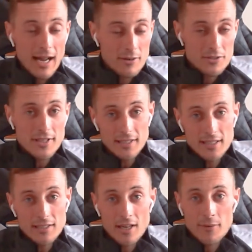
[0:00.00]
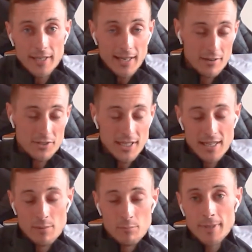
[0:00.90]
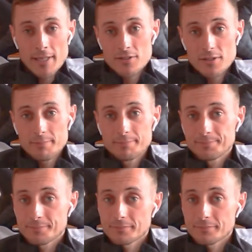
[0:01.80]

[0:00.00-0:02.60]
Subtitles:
how do you then keep going? How do you get that momentum?